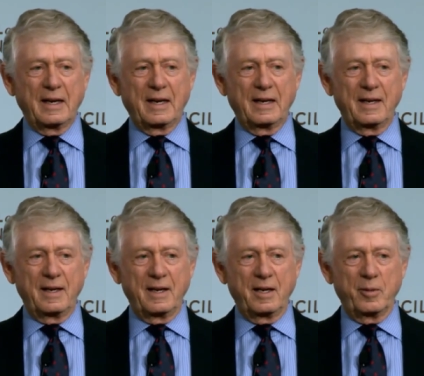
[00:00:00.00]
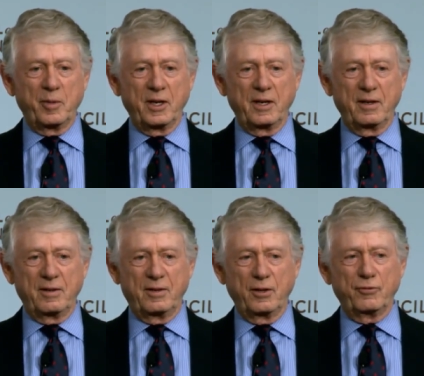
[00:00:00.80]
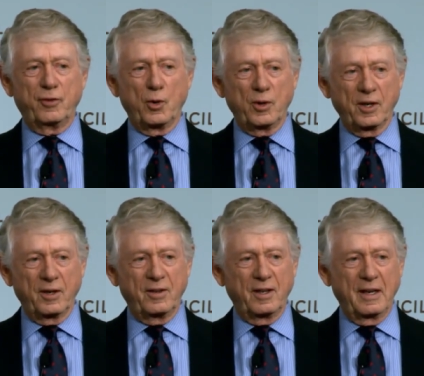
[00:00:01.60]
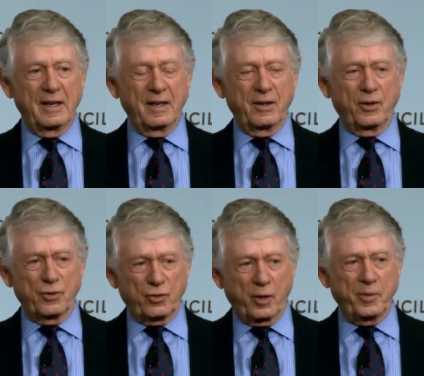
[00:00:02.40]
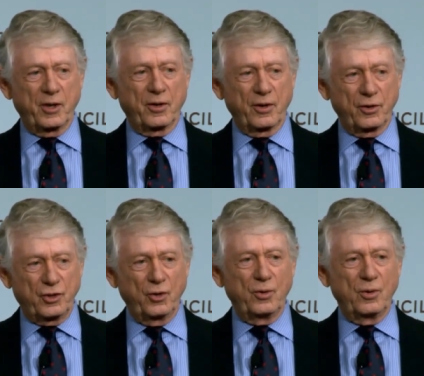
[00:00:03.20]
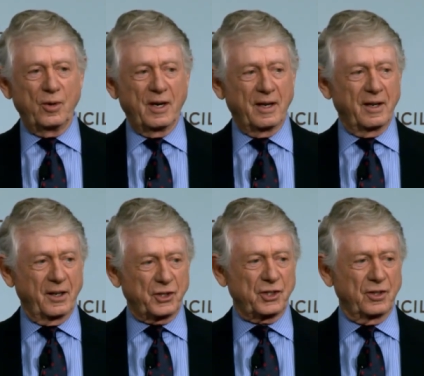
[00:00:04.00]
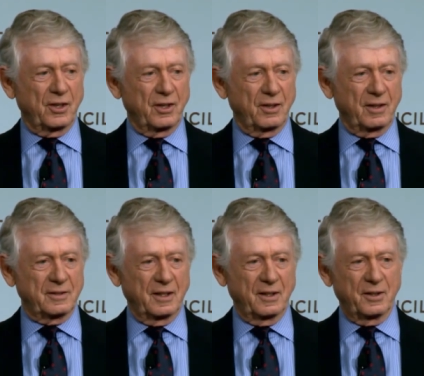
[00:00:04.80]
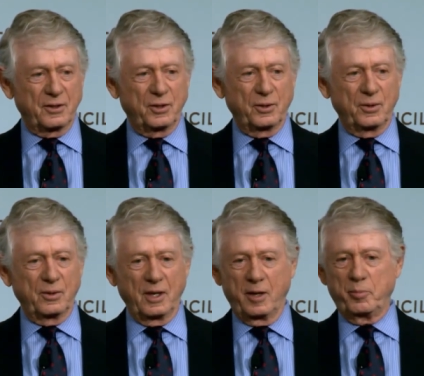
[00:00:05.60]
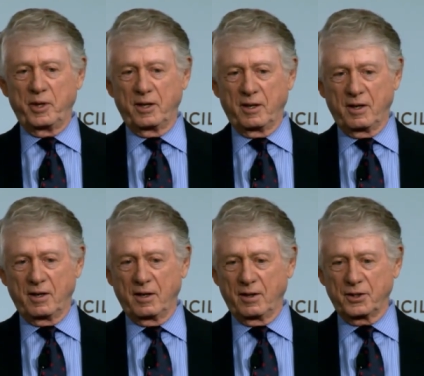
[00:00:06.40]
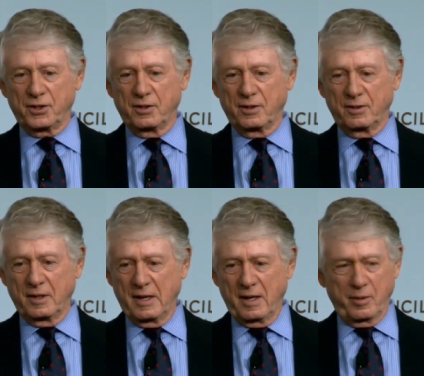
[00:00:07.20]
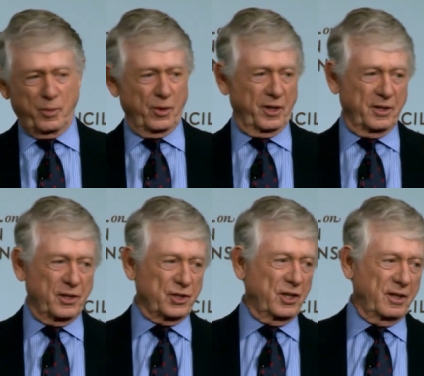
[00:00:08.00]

I am a devoted contributor to and listener uh, to NPR. I listen to Morning Edition.